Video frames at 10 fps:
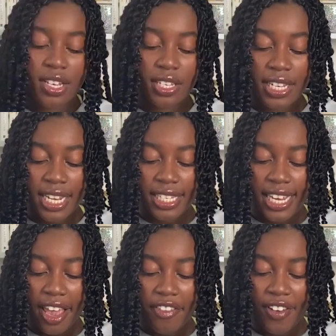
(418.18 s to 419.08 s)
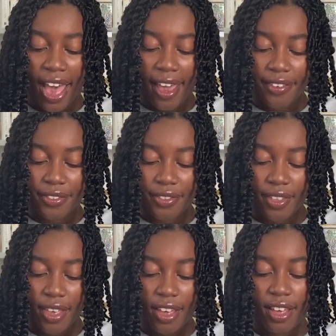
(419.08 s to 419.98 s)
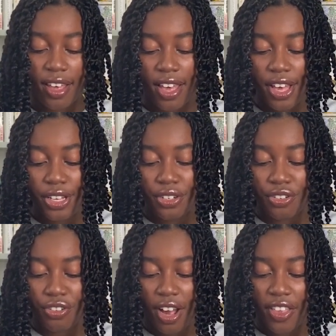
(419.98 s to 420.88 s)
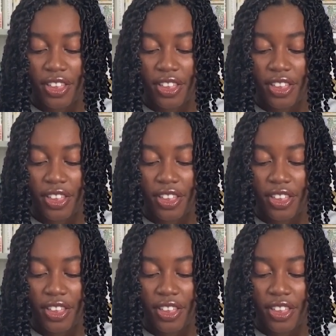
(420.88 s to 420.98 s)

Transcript: So let's take 5, draw the